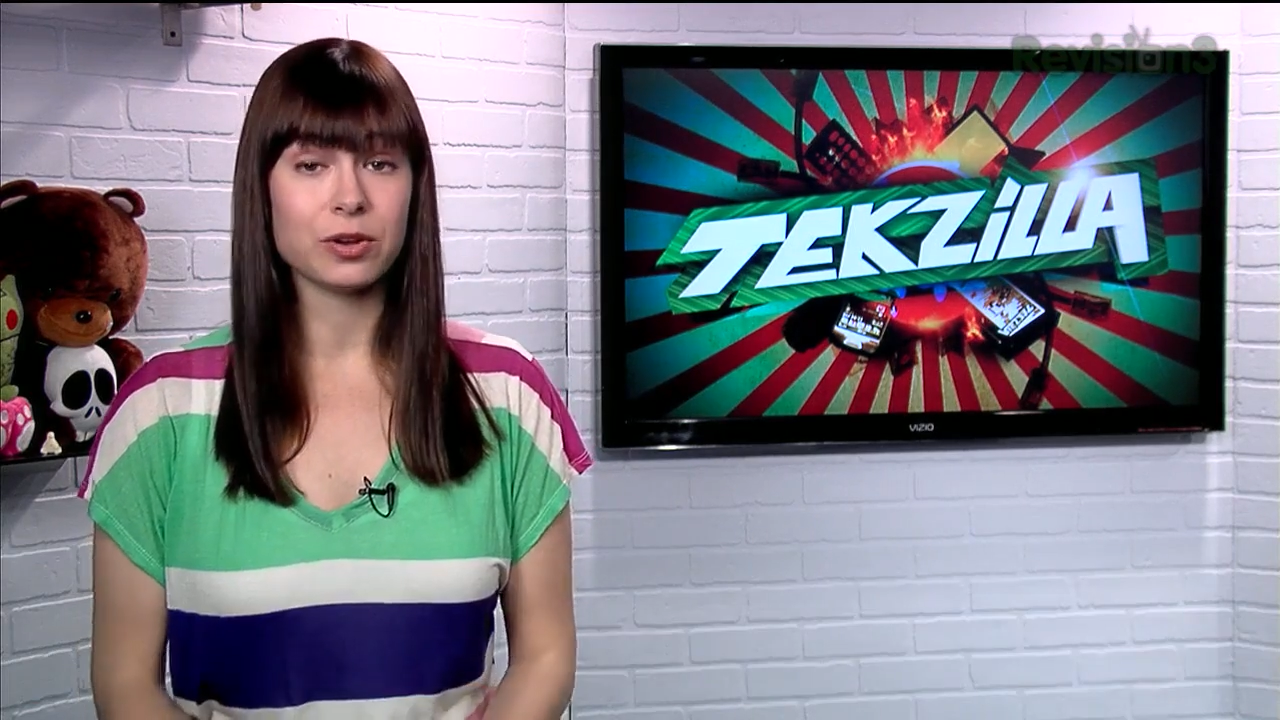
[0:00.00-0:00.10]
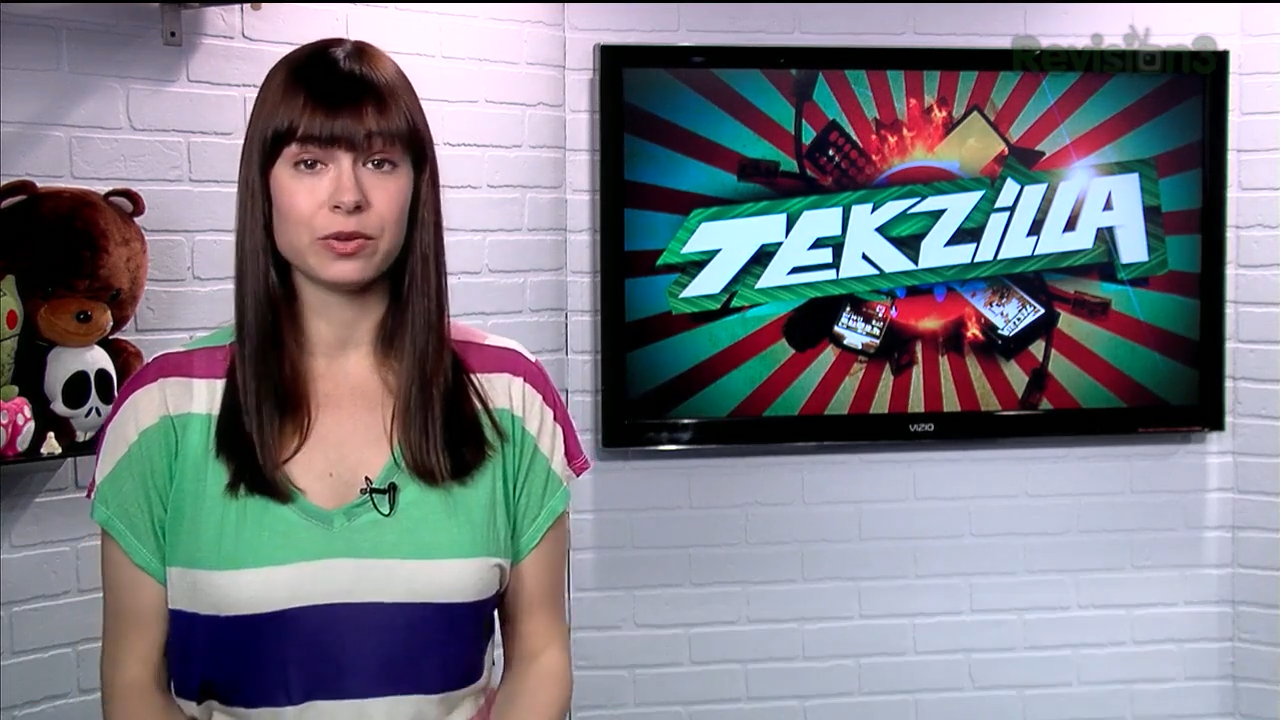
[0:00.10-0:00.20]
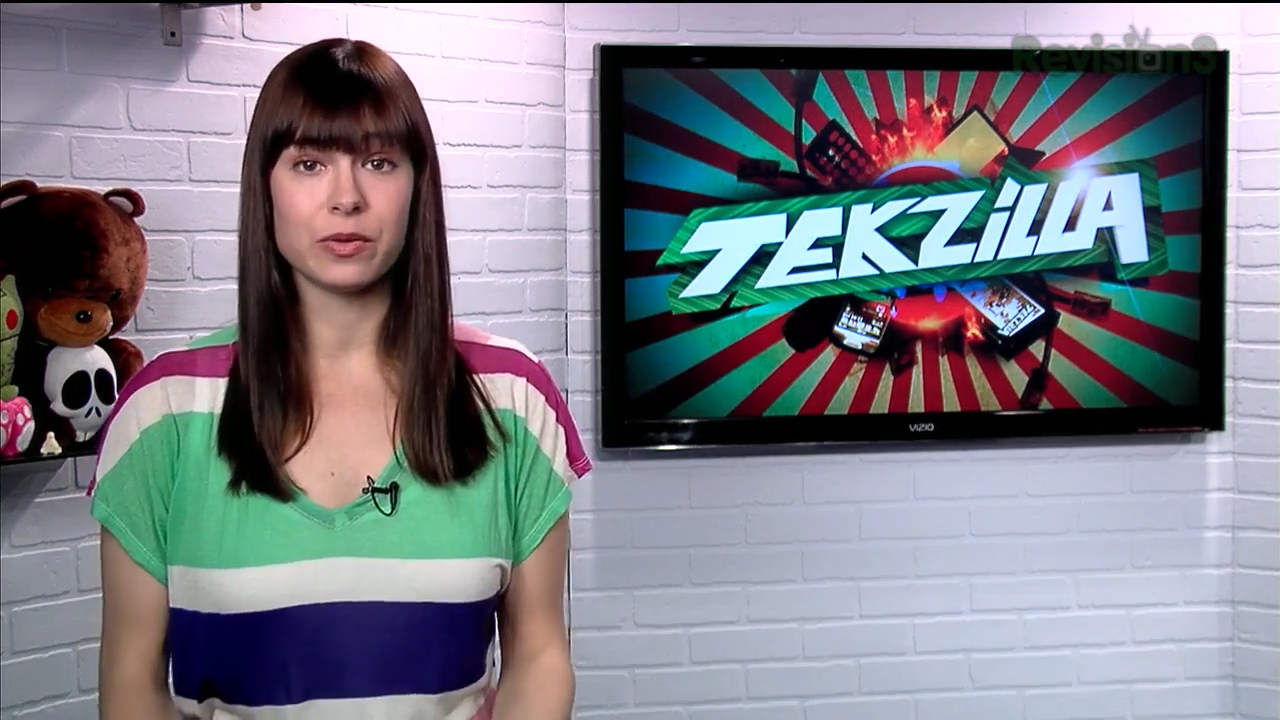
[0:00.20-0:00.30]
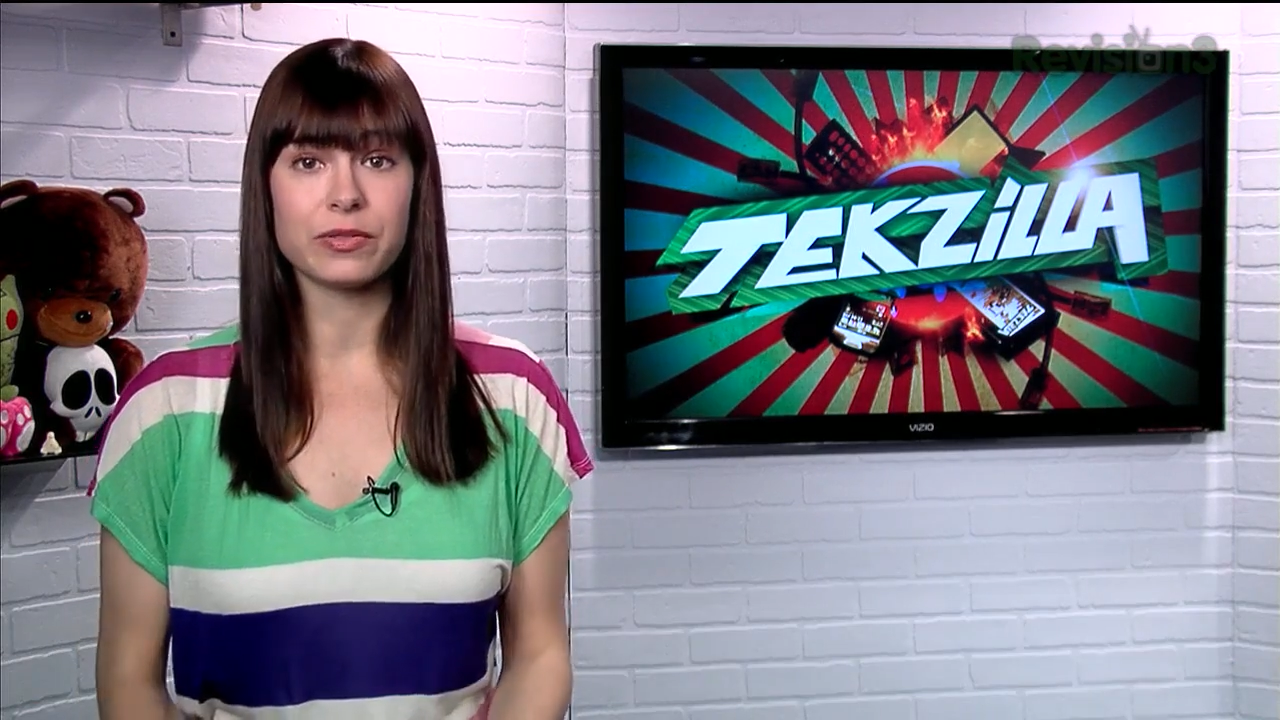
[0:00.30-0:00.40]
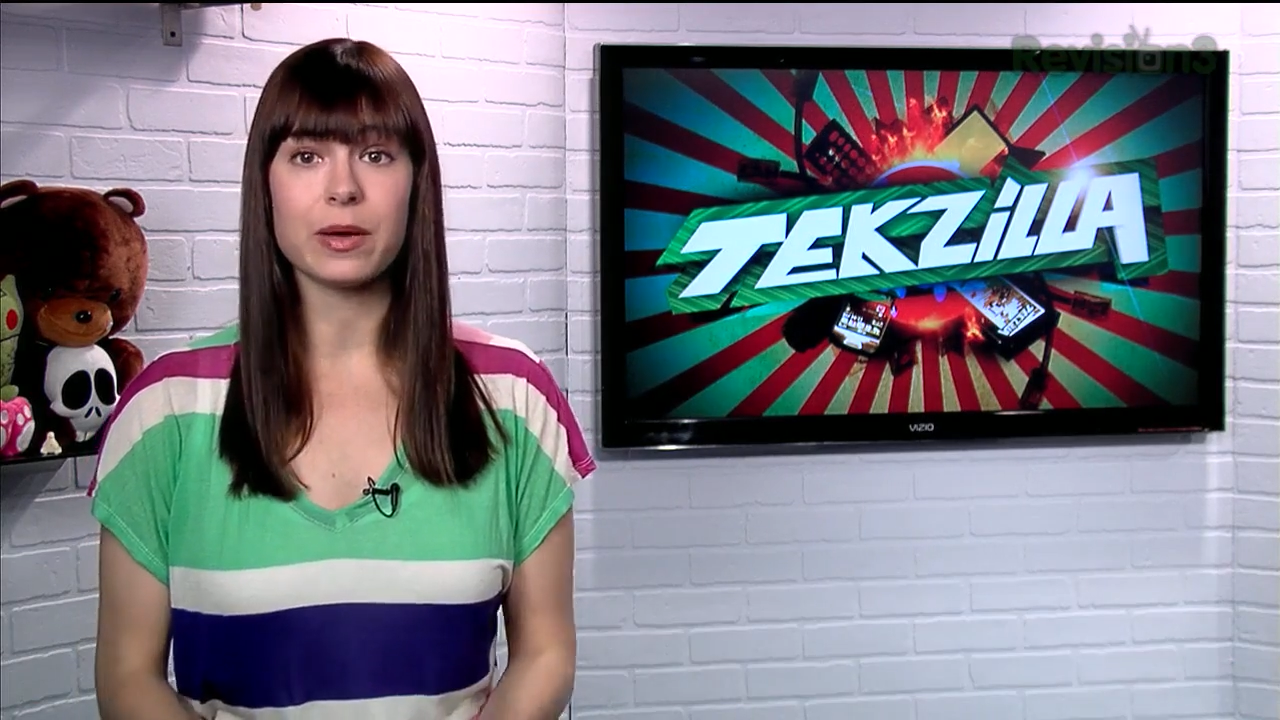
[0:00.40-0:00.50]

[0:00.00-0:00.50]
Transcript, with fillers: under their